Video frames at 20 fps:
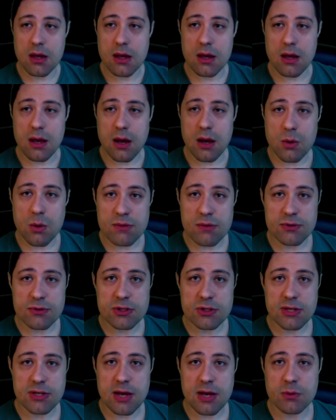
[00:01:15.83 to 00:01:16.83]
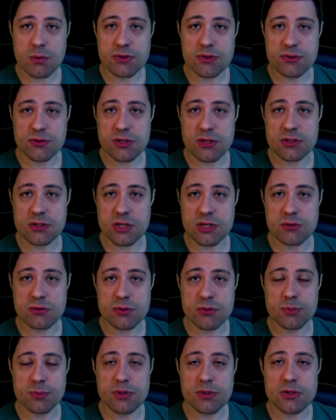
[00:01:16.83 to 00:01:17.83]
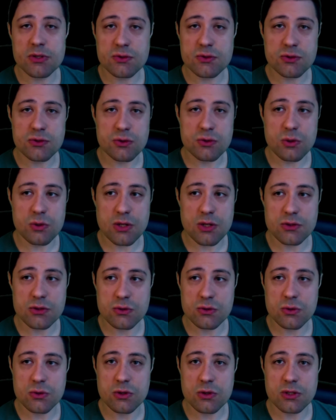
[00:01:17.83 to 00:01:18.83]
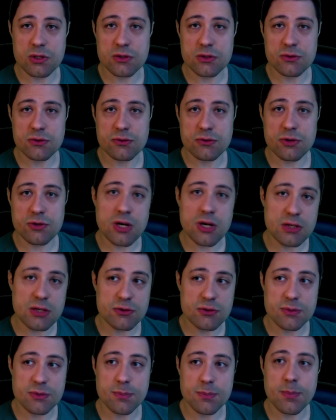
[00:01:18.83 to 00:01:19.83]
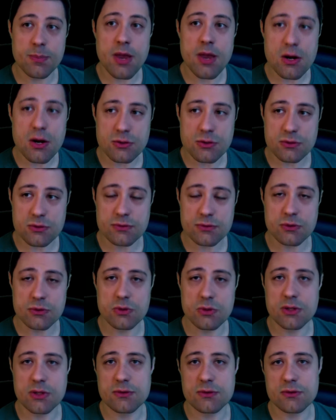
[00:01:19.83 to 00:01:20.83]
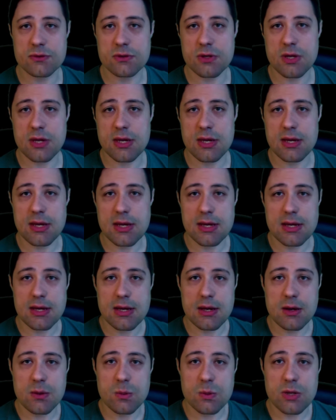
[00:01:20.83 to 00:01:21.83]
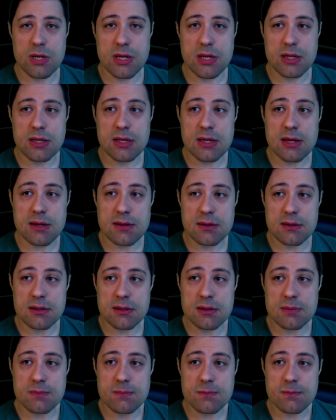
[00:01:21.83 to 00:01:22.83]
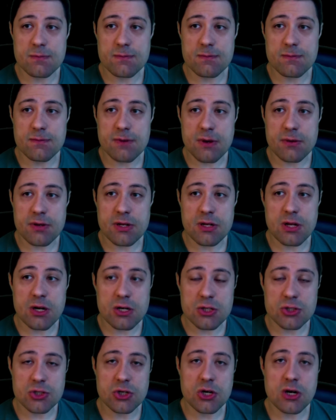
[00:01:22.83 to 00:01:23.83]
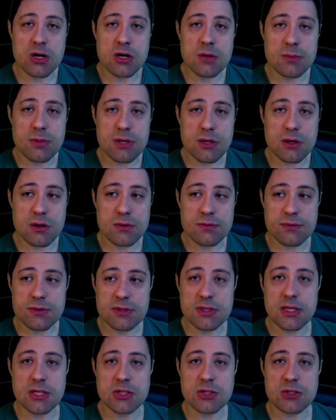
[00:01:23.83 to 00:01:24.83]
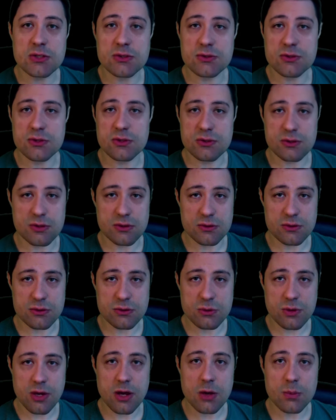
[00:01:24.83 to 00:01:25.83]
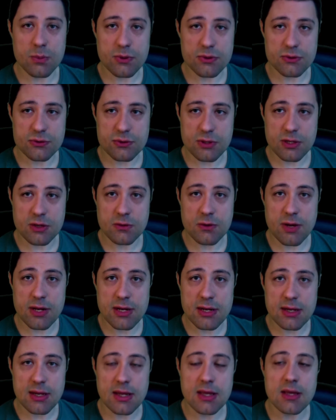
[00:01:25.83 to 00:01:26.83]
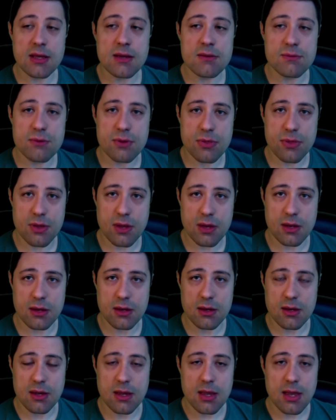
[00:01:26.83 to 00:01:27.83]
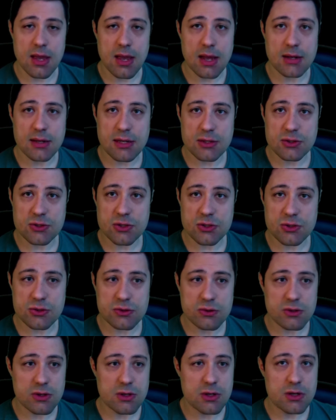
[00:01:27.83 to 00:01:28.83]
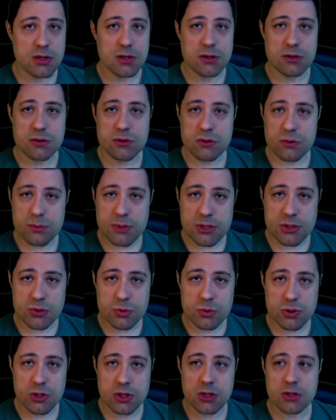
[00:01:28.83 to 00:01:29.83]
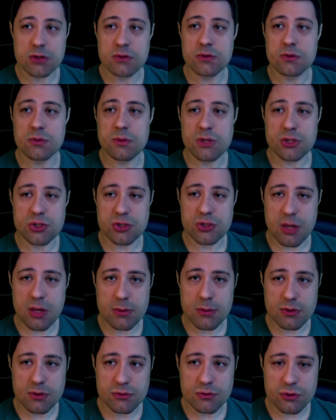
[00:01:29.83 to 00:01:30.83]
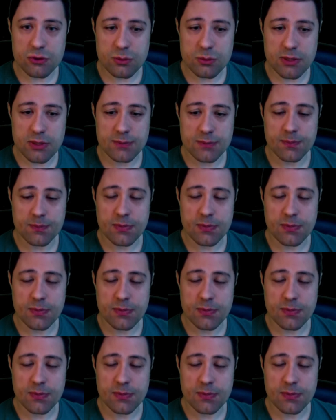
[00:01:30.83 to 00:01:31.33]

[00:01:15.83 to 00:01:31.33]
However, now with 600 plus students or 300 pairs of students, we needed a very large army of teaching assistants to help us in grading everything. And that's just too much work, too much time consuming.